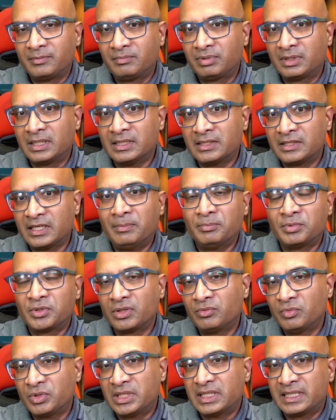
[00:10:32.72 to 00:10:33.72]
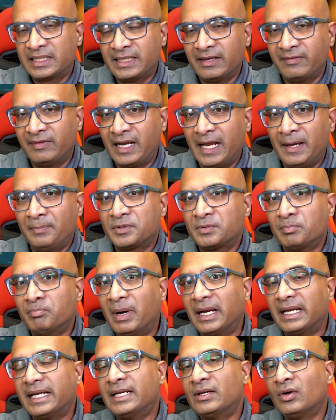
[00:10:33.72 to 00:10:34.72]
consumption, which is 7 amps.
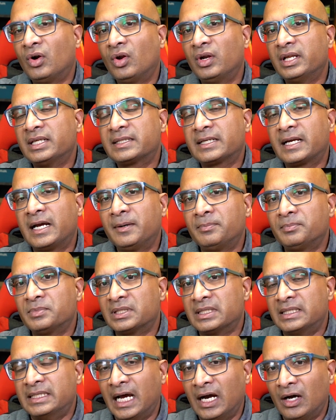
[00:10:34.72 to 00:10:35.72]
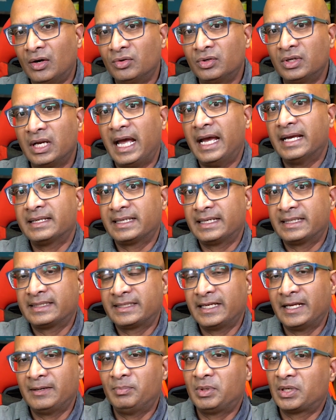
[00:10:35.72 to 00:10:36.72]
But it always comes down, as I
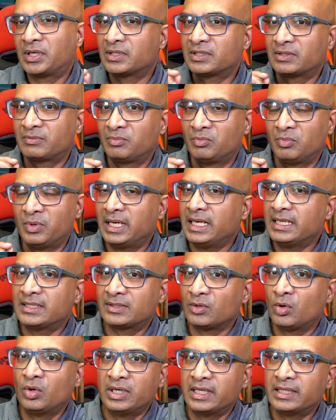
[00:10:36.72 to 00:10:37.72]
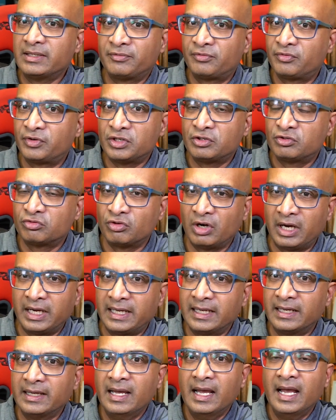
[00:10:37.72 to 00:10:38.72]
said, because when it's only the fridge
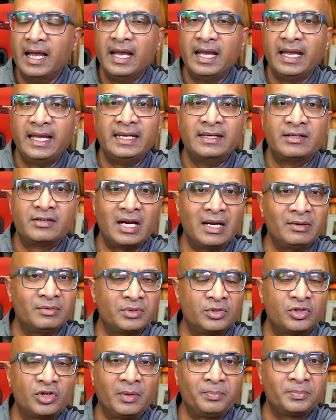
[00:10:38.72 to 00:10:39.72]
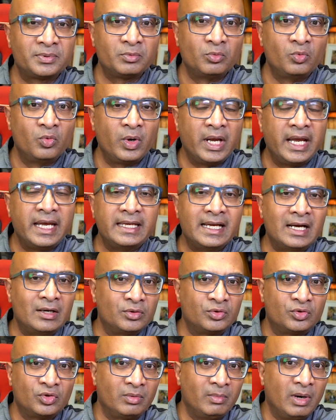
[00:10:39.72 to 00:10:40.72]
running, it drops way
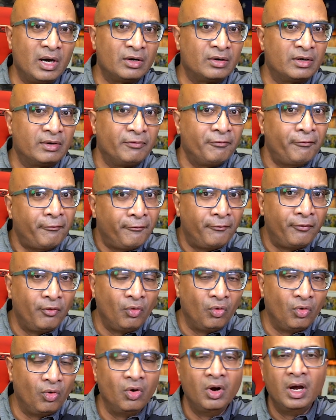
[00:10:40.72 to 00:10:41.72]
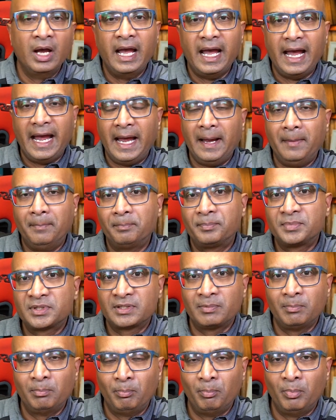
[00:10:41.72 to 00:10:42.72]
down to about 4
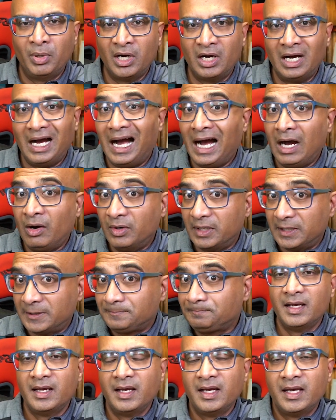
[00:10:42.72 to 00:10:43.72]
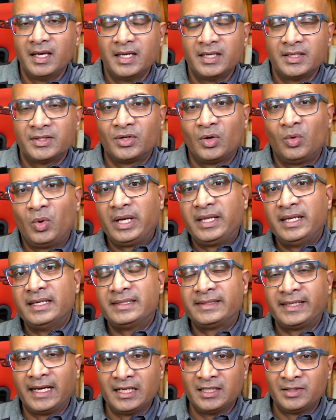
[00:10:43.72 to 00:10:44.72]
amps per hour. So what
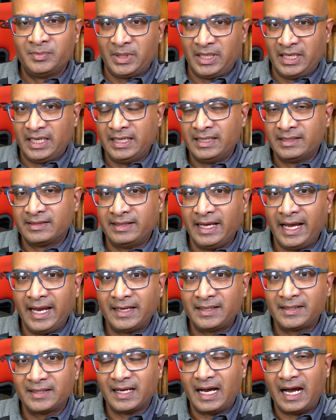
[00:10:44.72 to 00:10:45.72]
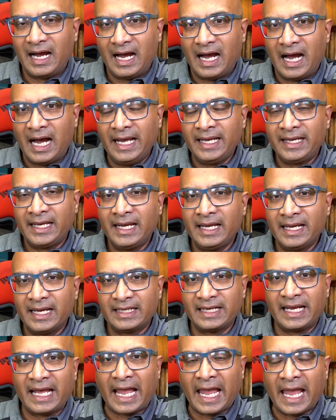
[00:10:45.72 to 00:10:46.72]
this tells me is that I can
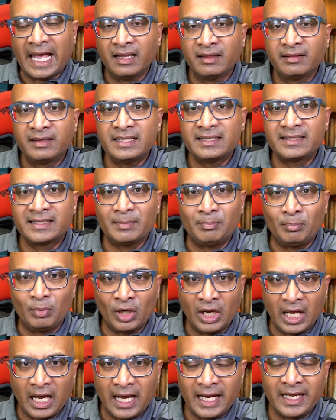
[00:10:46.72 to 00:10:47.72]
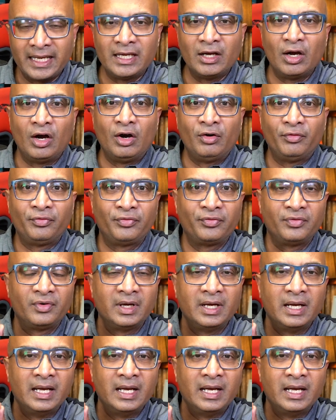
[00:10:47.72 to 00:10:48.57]
get a healthy supply of